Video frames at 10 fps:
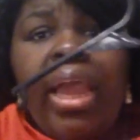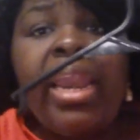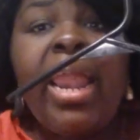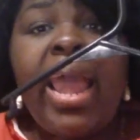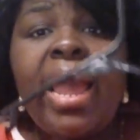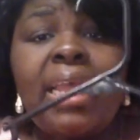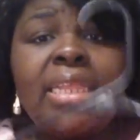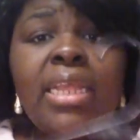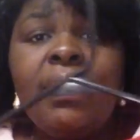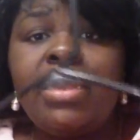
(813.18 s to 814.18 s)
And it
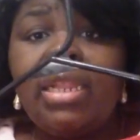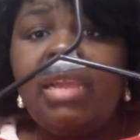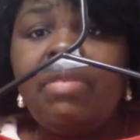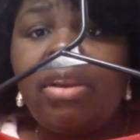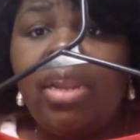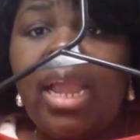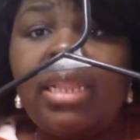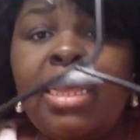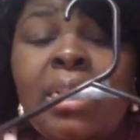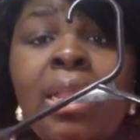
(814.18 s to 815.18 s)
has the sleeves that are
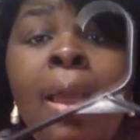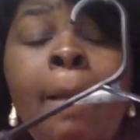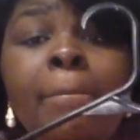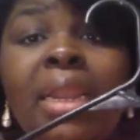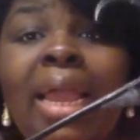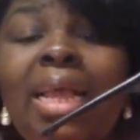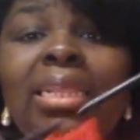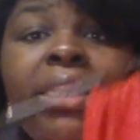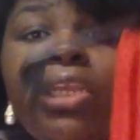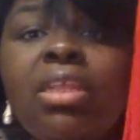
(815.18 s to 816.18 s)
like this. But like I
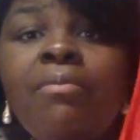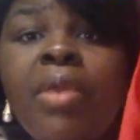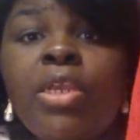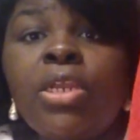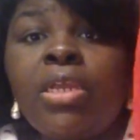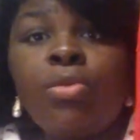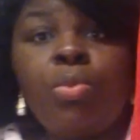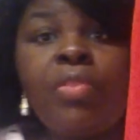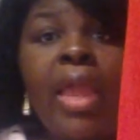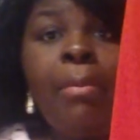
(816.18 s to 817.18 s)
said, just envision this
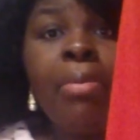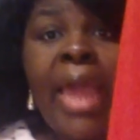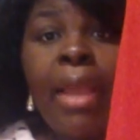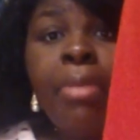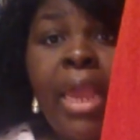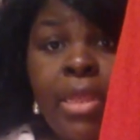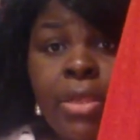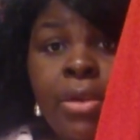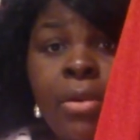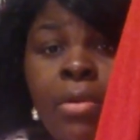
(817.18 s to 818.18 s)
with a black
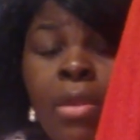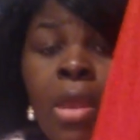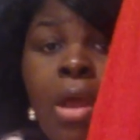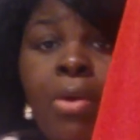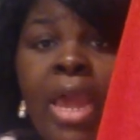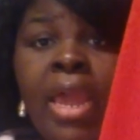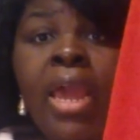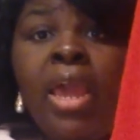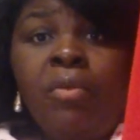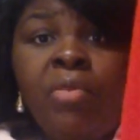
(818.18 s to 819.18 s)
blazer
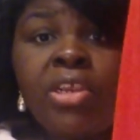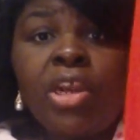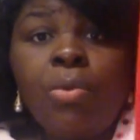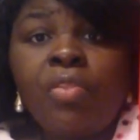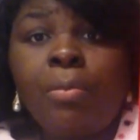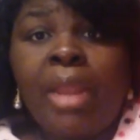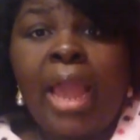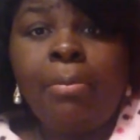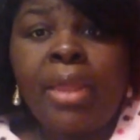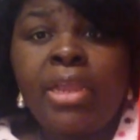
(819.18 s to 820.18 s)
Okay, envision it with a
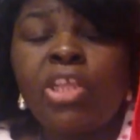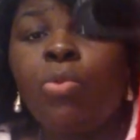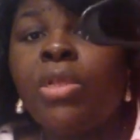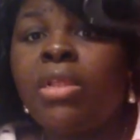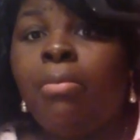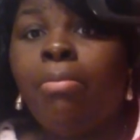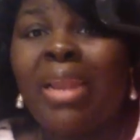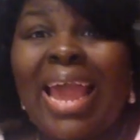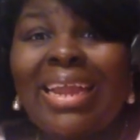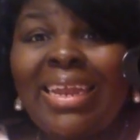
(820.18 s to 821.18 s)
black blazer, with some
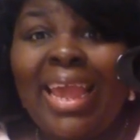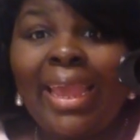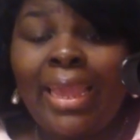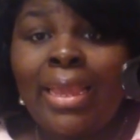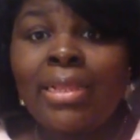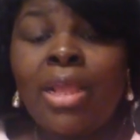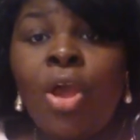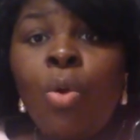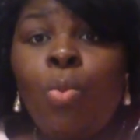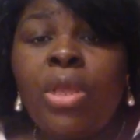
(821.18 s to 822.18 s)
black leggings,
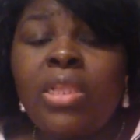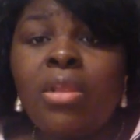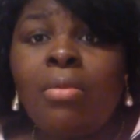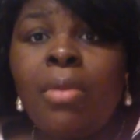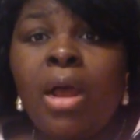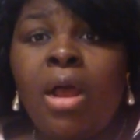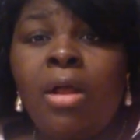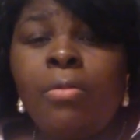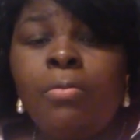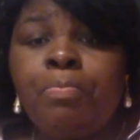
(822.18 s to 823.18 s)
with some
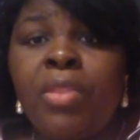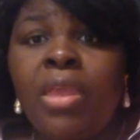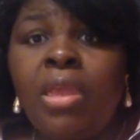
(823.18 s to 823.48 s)
um,